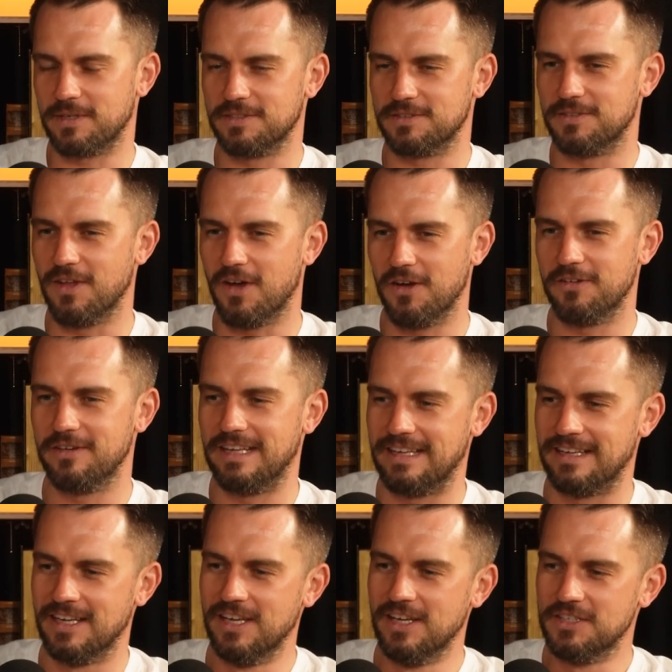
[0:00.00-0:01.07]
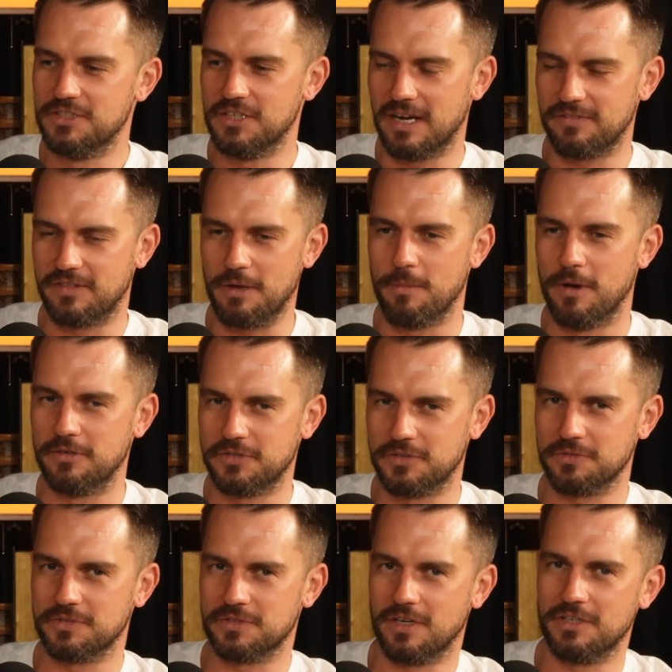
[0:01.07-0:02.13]
Because not only do you have the
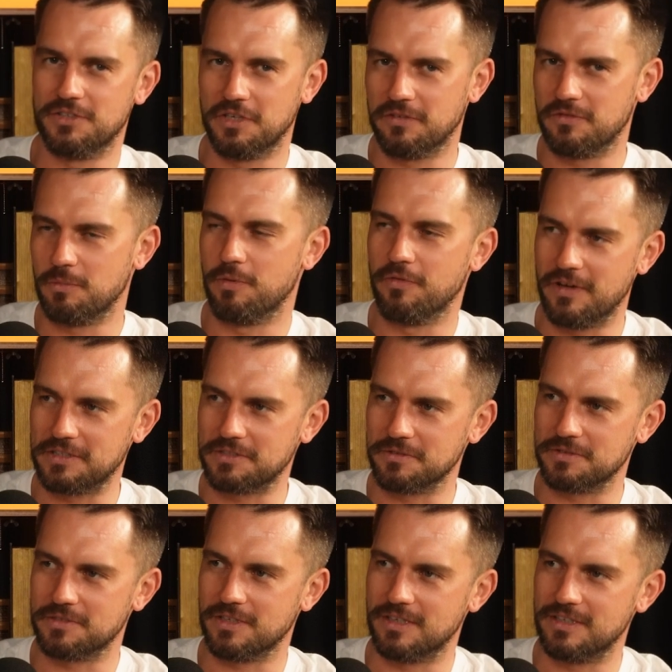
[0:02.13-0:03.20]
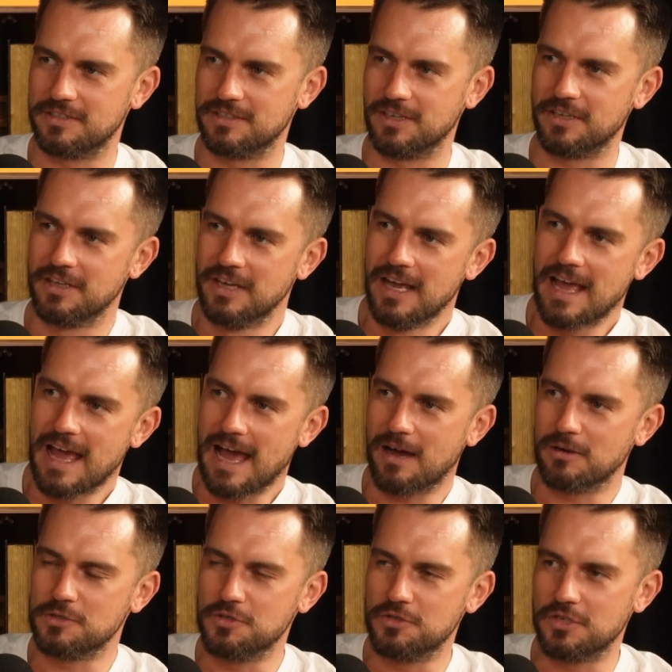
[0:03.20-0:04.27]
emotional side, you have the professional side. So
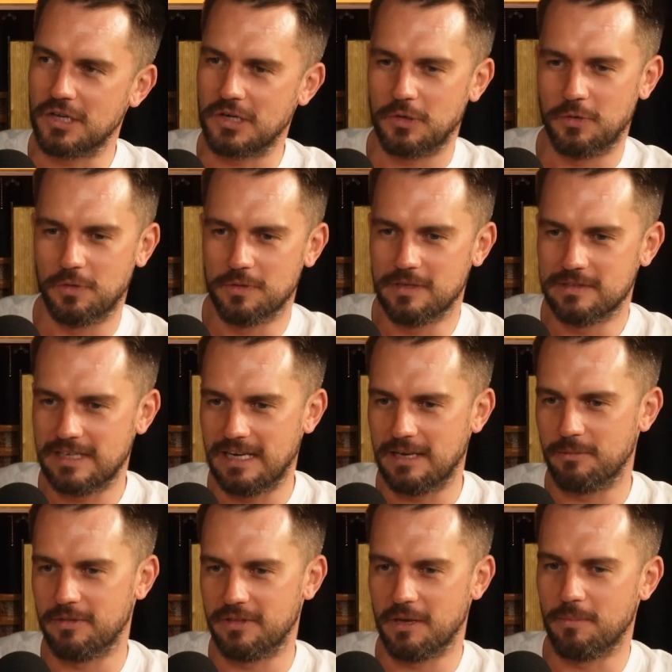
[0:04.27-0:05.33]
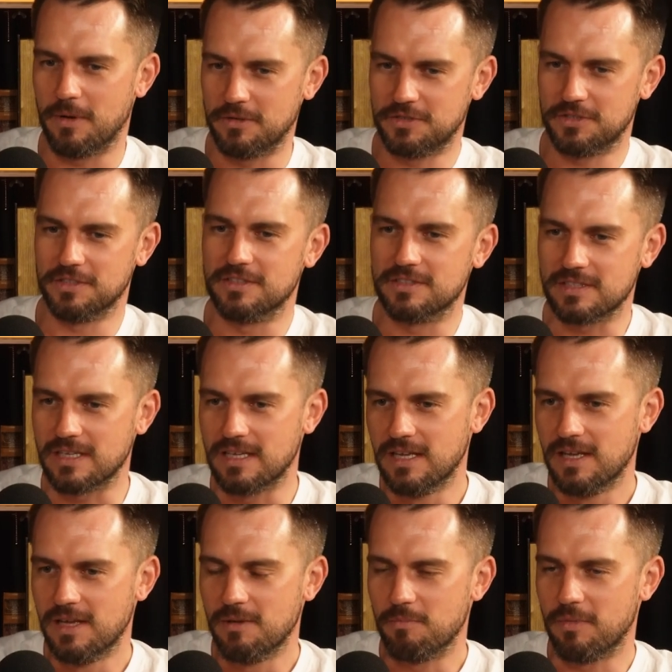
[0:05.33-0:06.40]
how do you juggle dealing with the emotions,
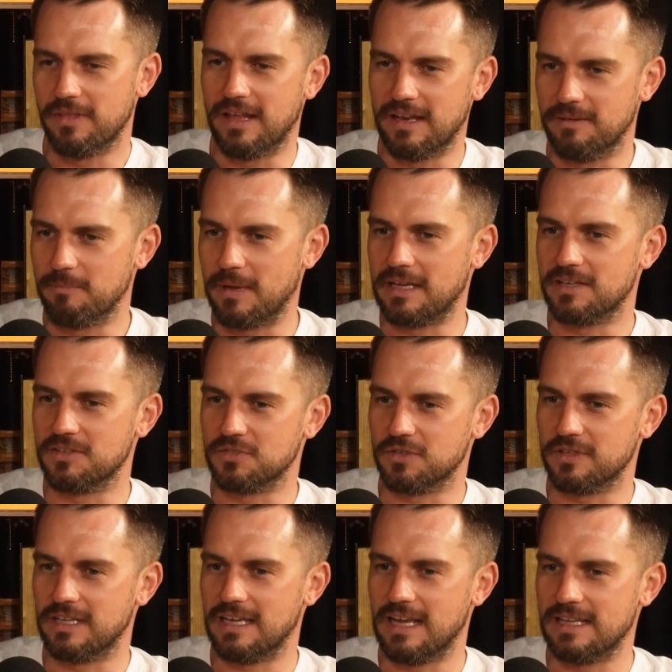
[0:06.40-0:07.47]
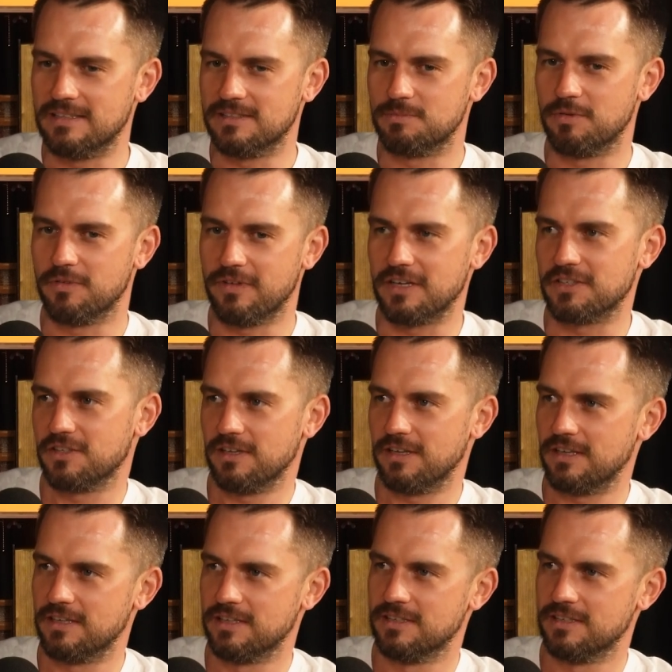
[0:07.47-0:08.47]
but then making sure that it ends professionally?